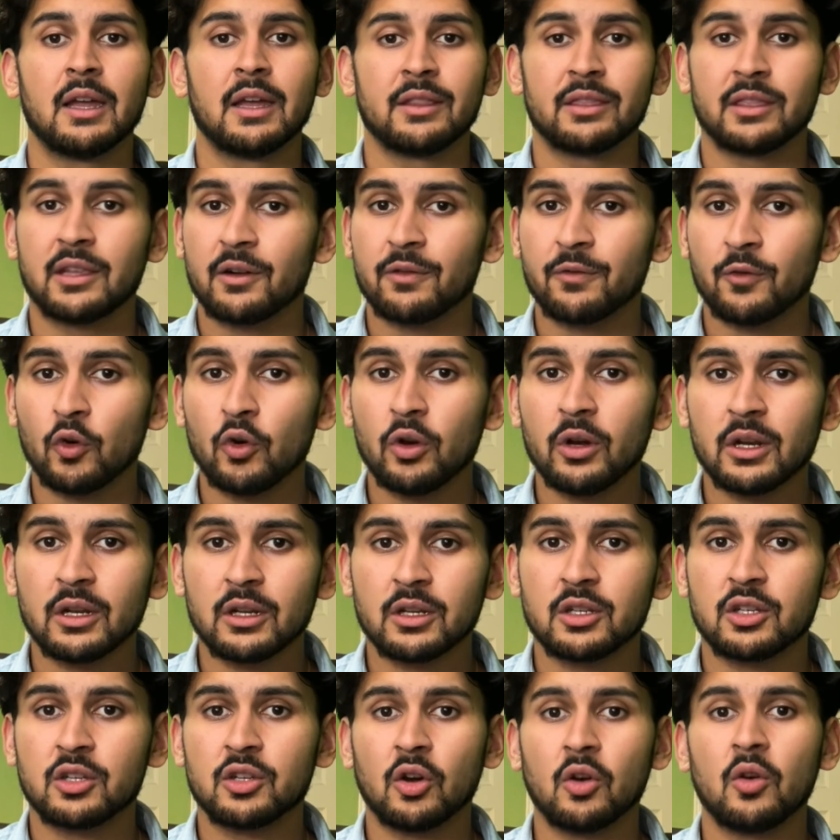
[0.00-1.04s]
Therefore,
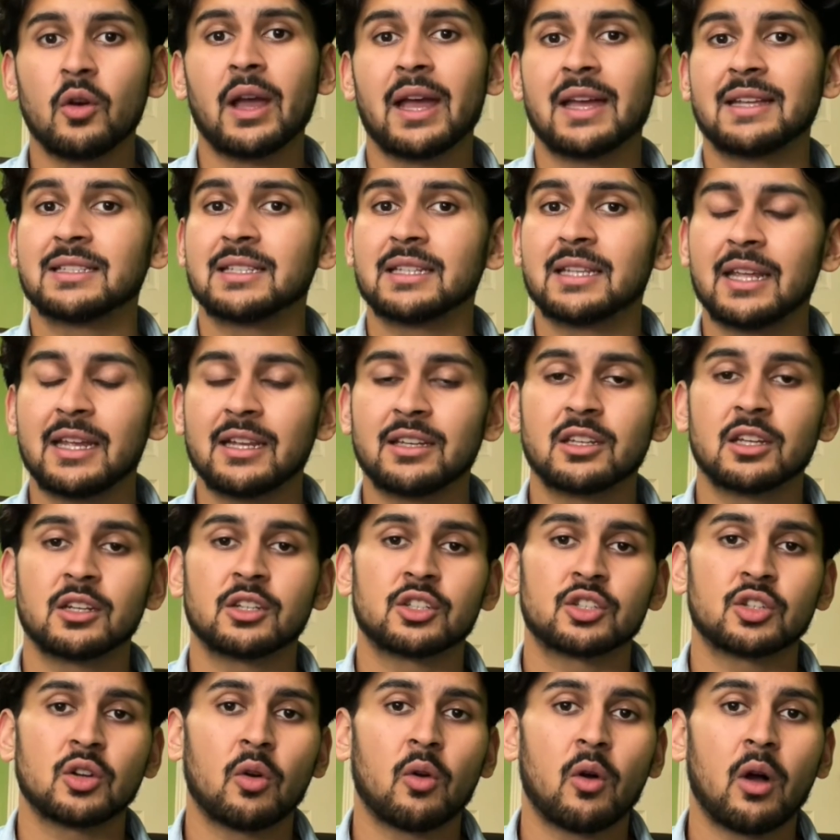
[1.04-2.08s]
don't hesitate to
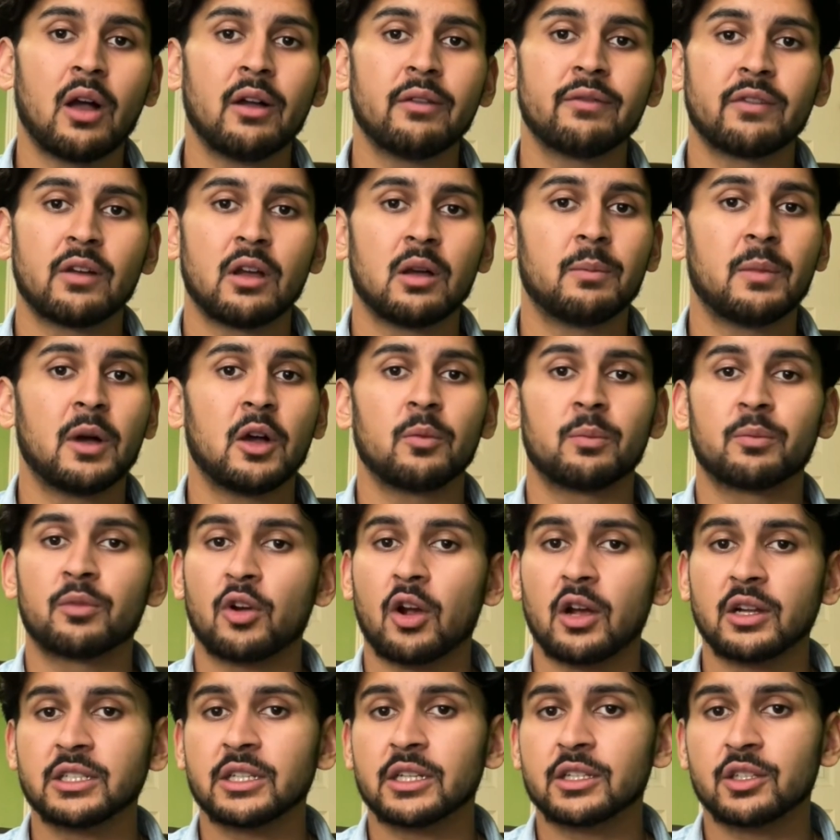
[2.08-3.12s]
show off about
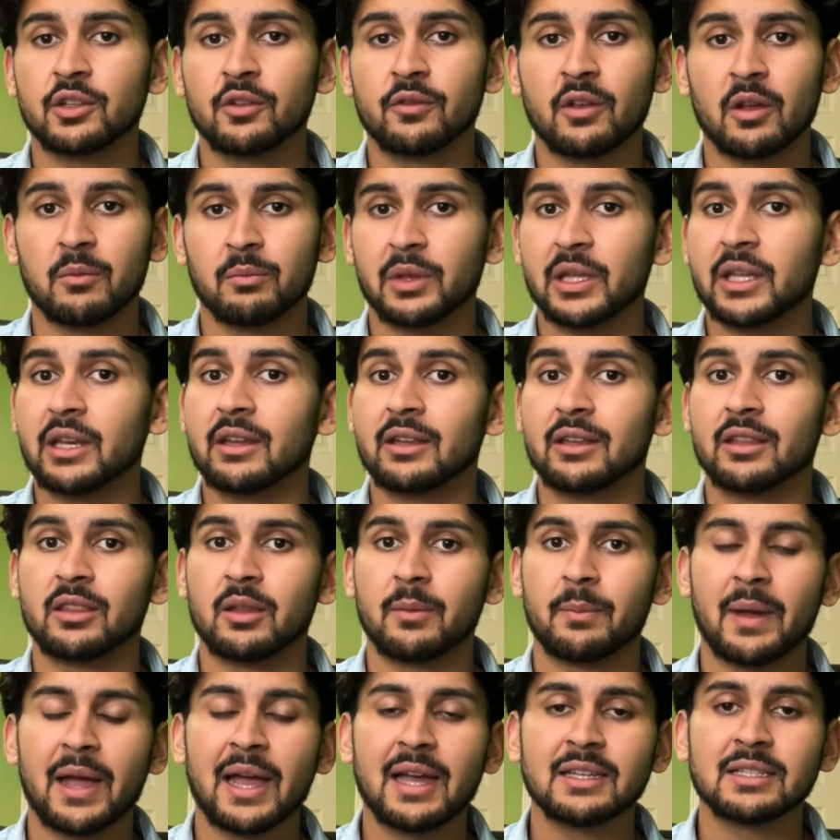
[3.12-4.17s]
projects you've completed in the
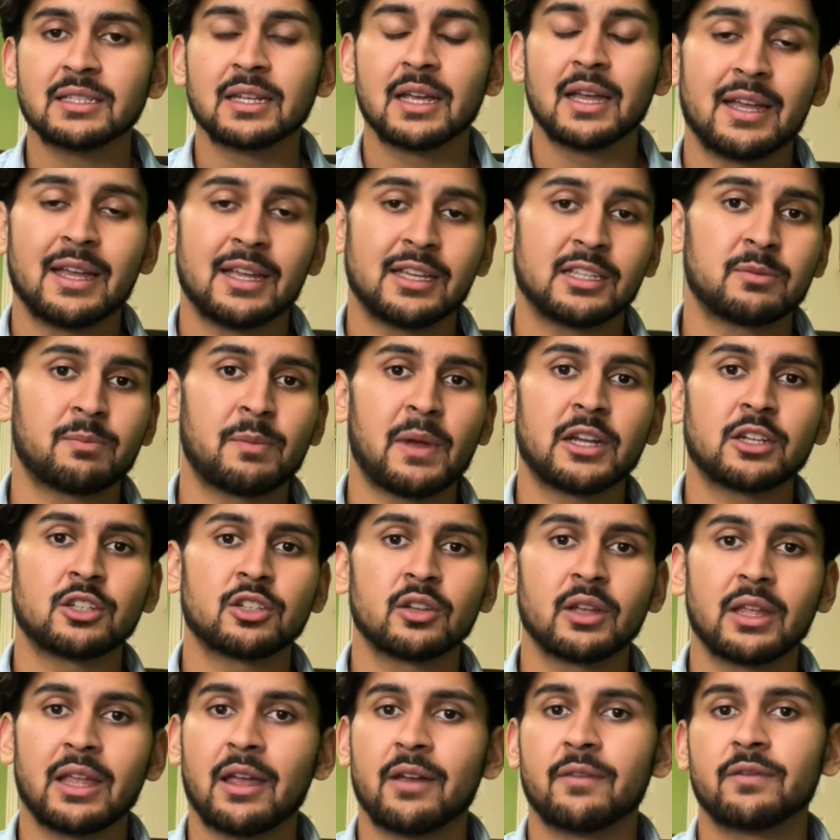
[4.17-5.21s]
past,
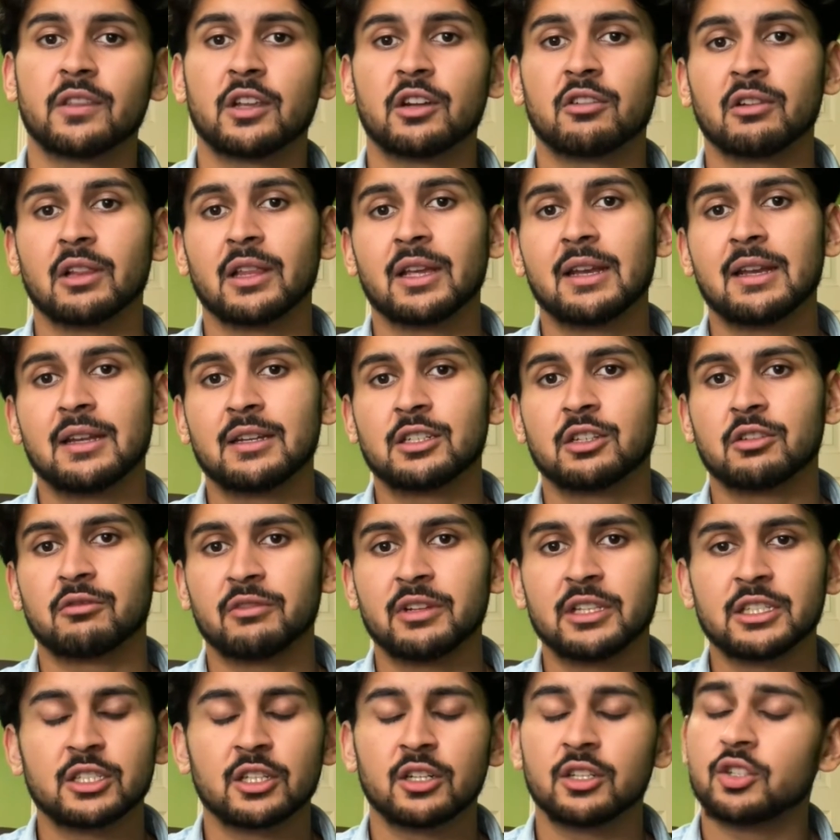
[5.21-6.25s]
especially if they're related to
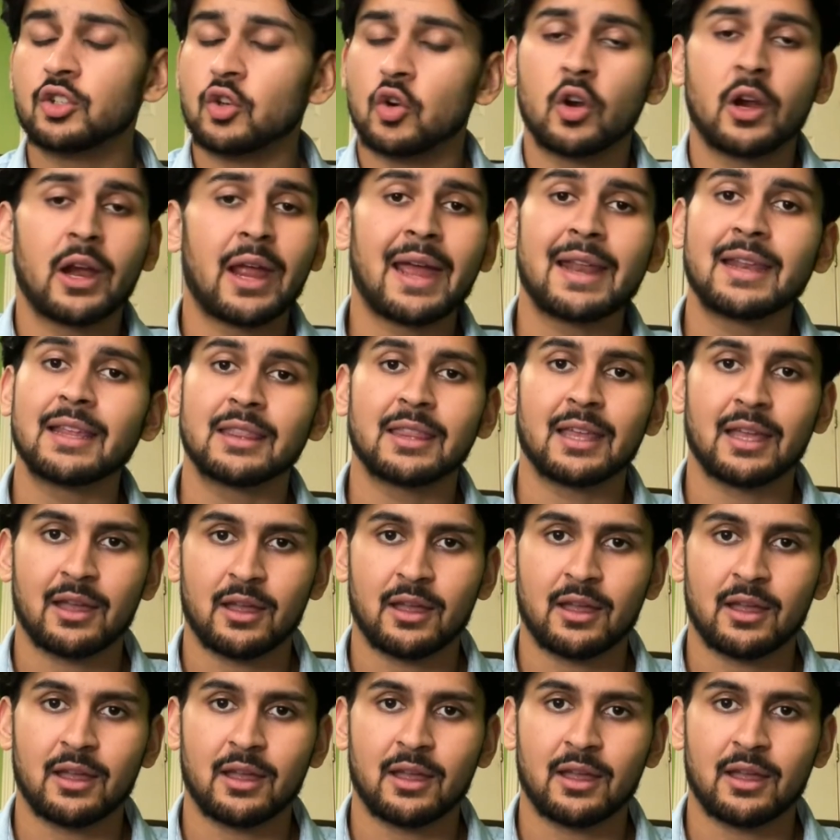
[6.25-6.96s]
research or anything